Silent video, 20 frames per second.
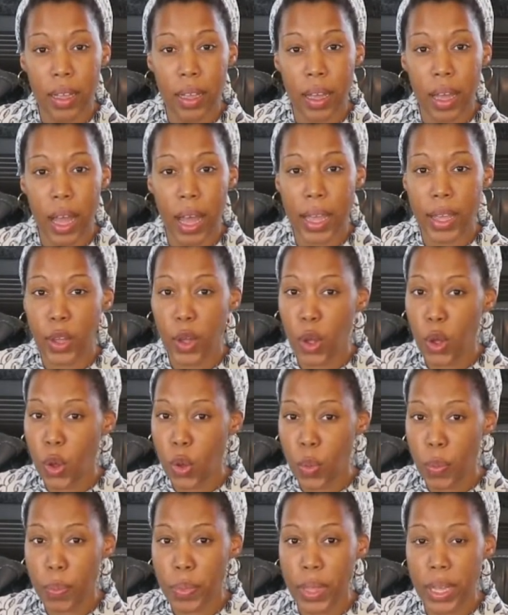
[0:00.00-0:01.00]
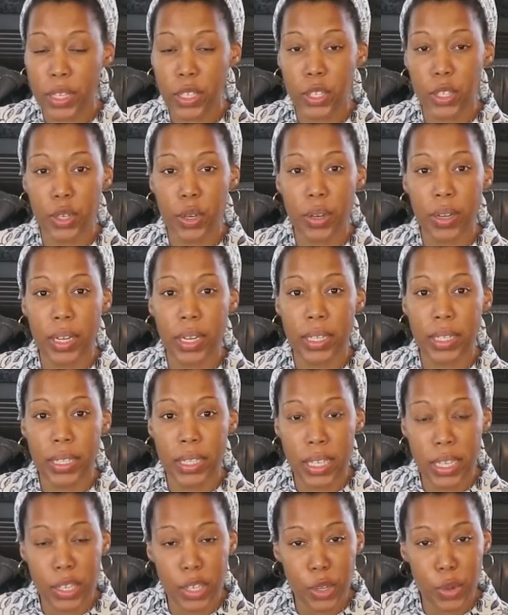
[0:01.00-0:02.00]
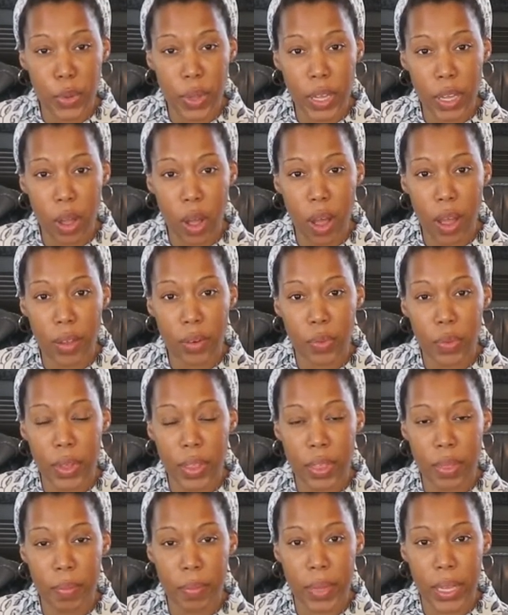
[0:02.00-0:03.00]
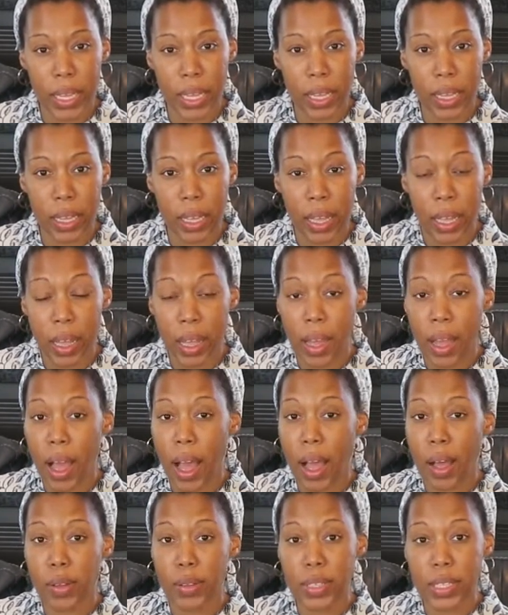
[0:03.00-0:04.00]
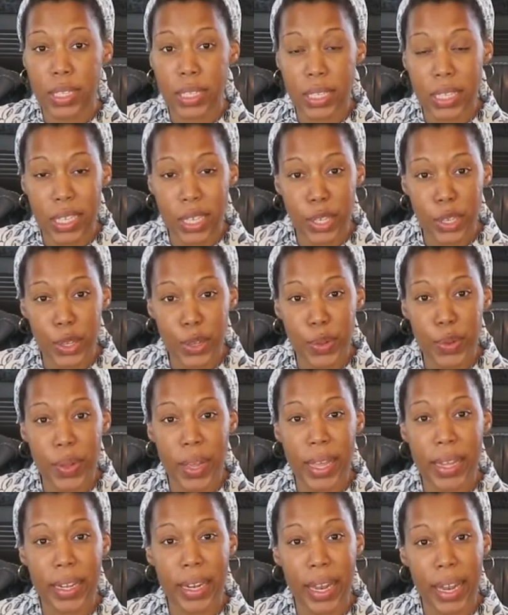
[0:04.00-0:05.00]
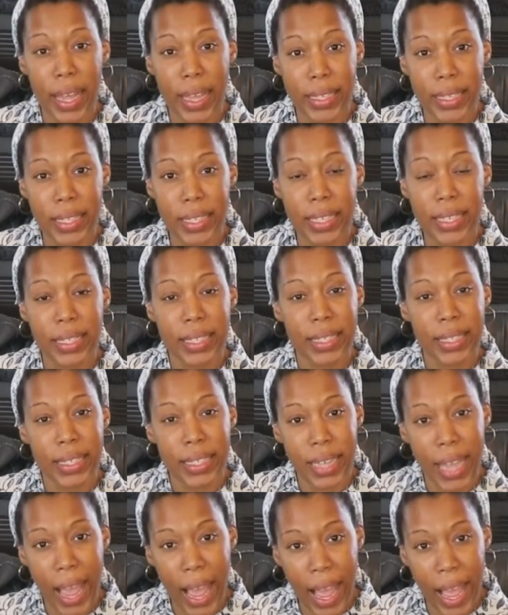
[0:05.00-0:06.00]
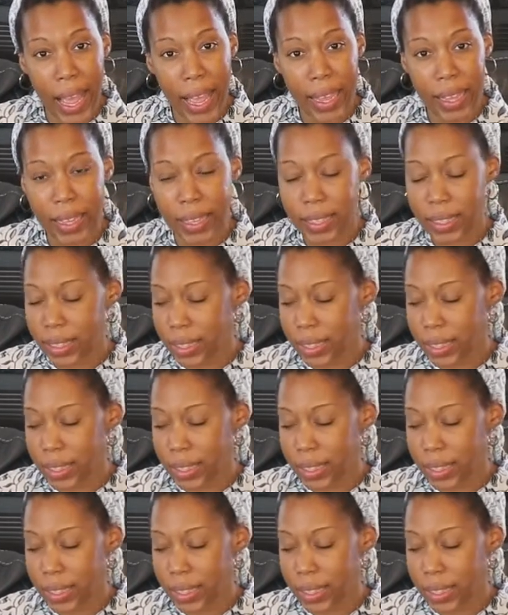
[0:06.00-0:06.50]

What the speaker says: I hope that you're continuing on with me. I'll see you in lesson 9.